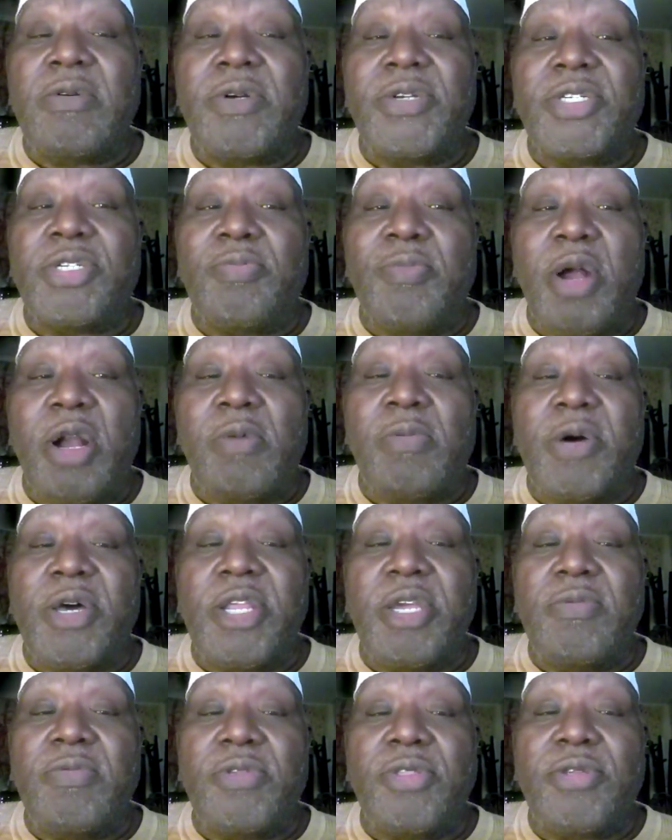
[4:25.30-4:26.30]
But
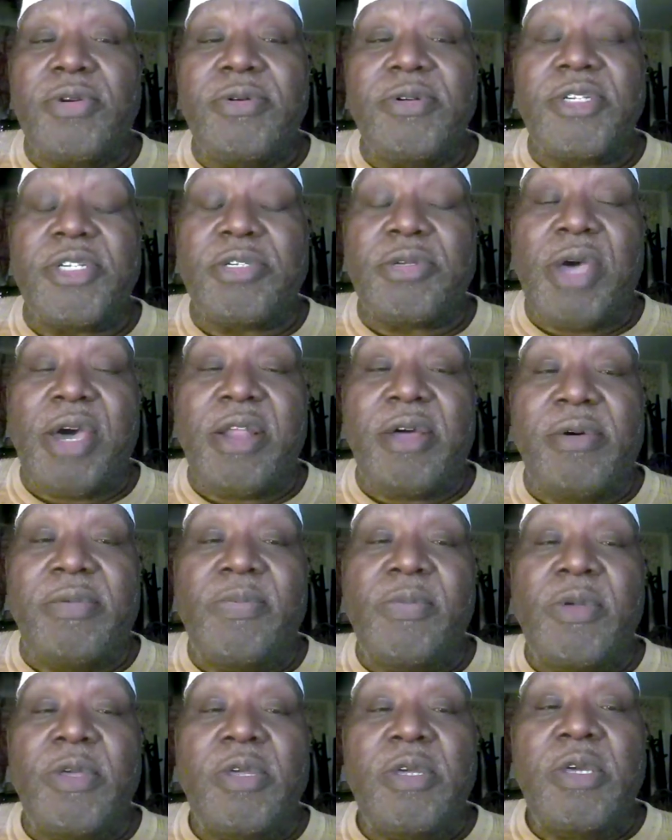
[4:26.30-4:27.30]
Fellow has
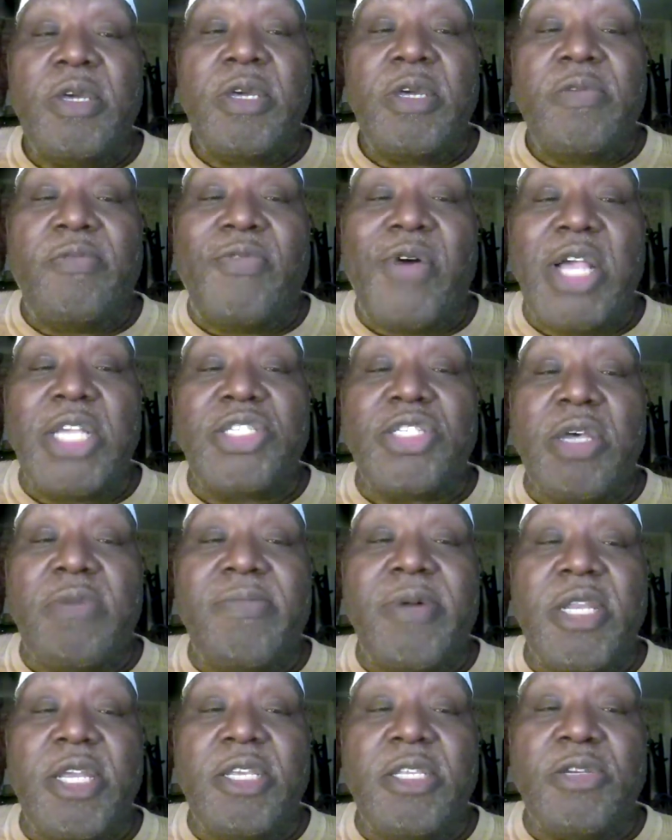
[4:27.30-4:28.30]
a lot of
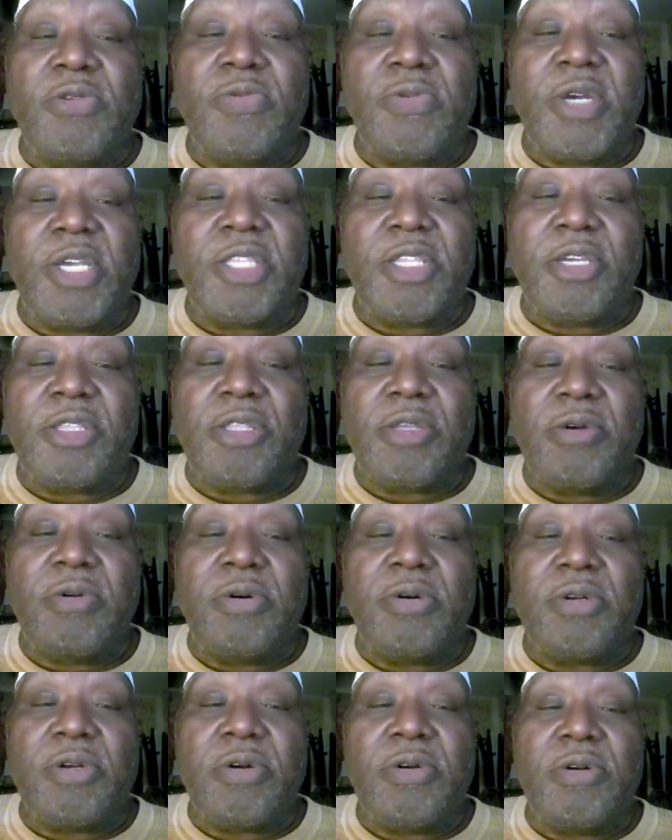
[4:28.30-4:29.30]
relatives, and a lot of
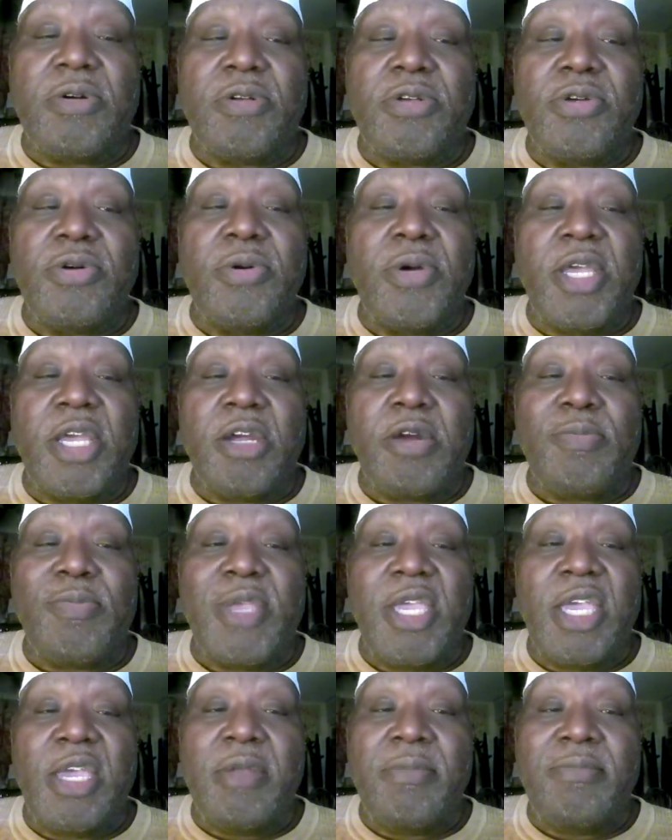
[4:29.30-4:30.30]
them don't seem to be
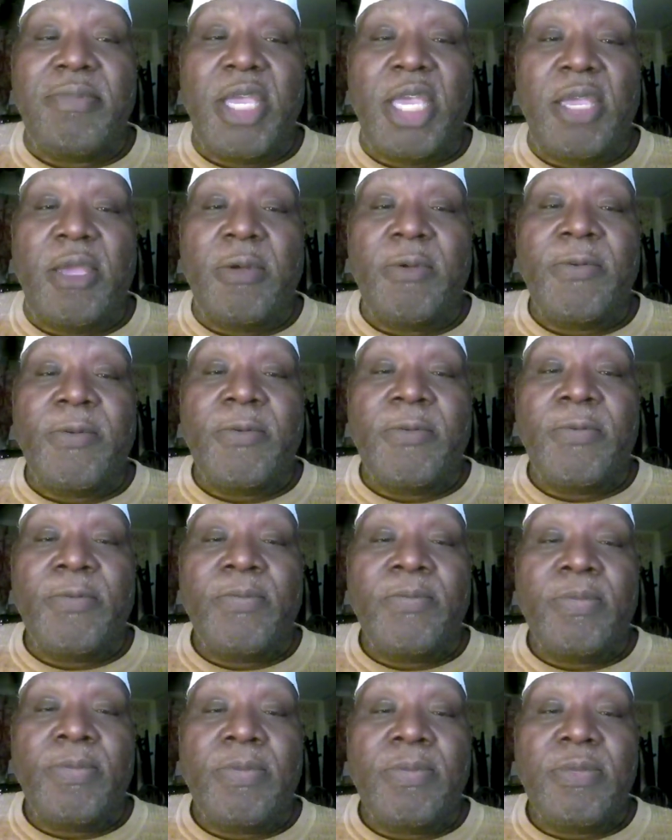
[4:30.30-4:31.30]
doing as well as he is
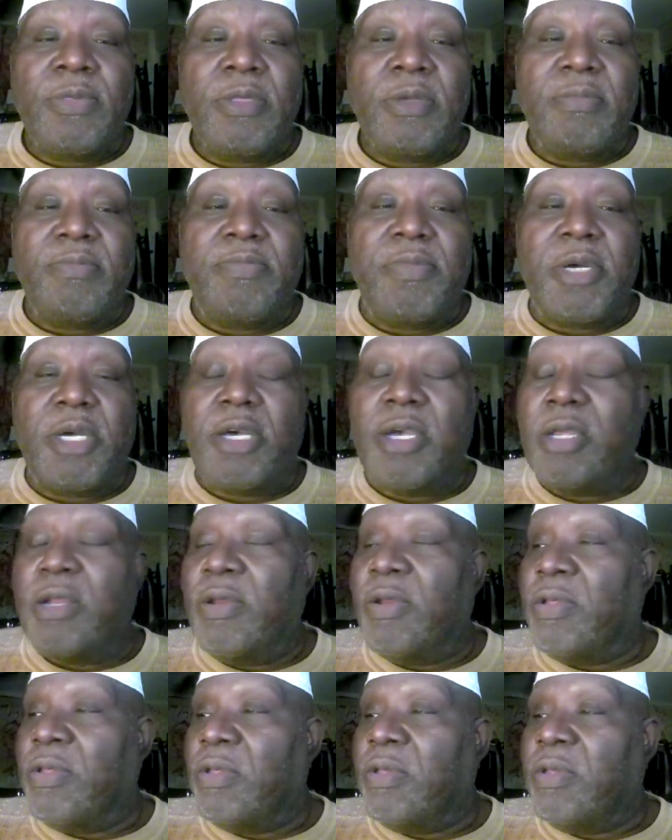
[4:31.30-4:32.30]
doing.
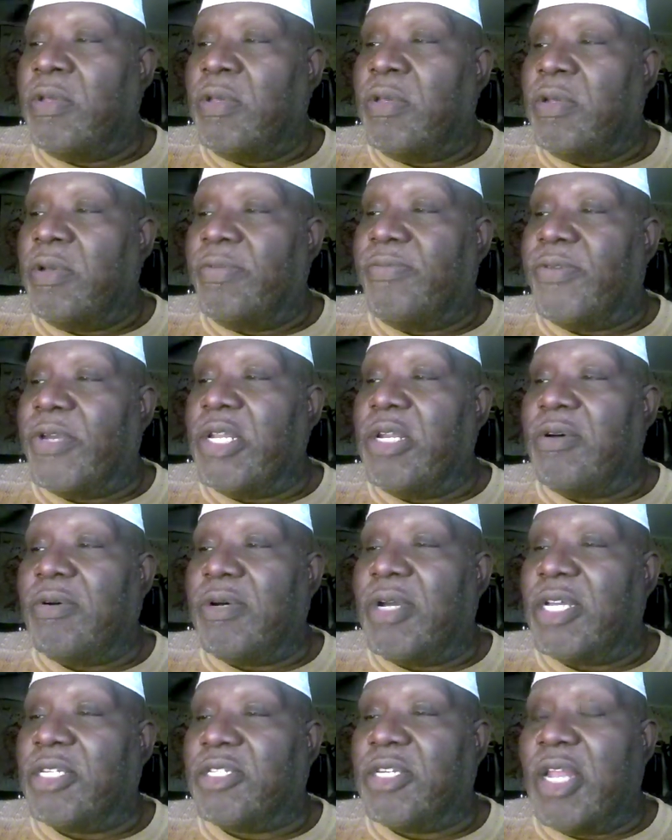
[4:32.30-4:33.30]
You know,
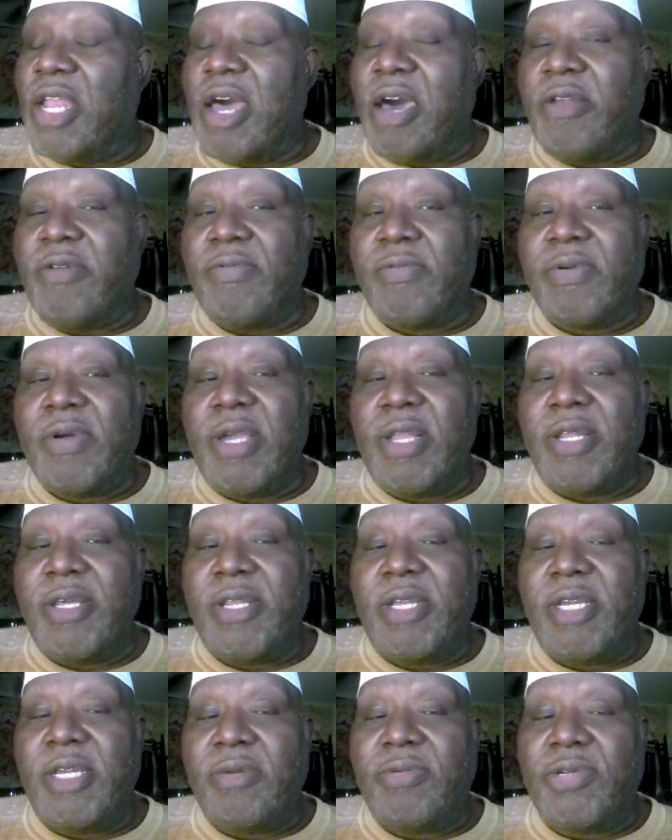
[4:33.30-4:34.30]

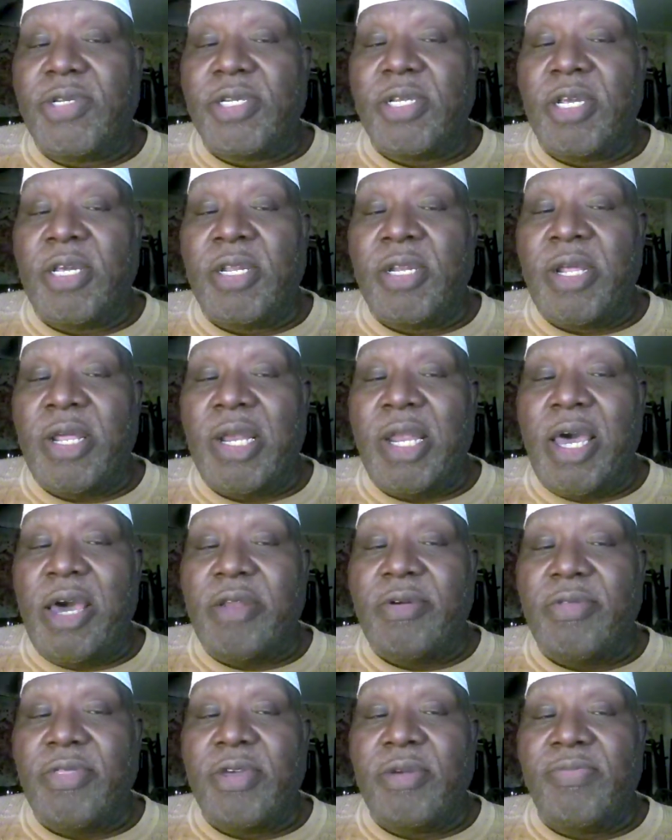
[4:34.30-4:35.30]
I find it
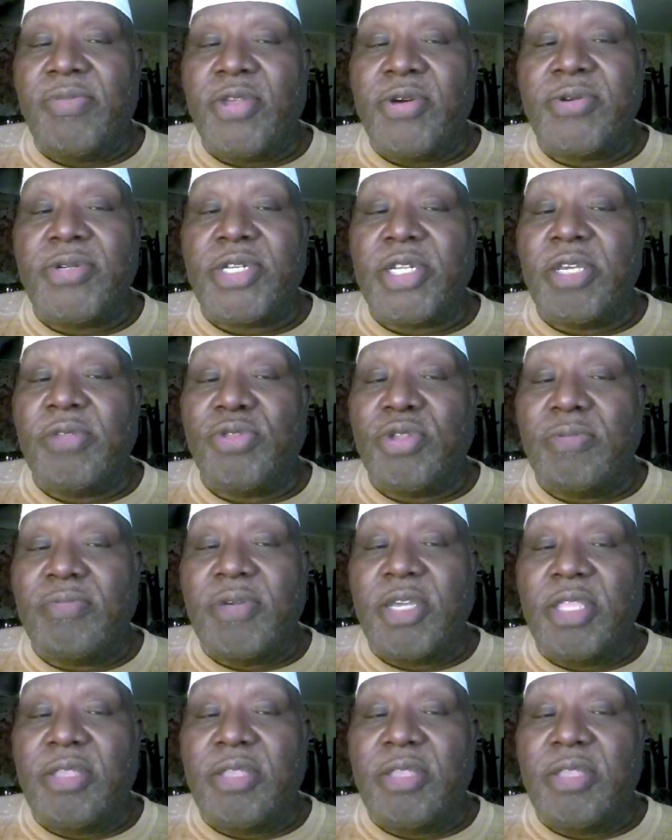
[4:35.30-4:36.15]
remarkable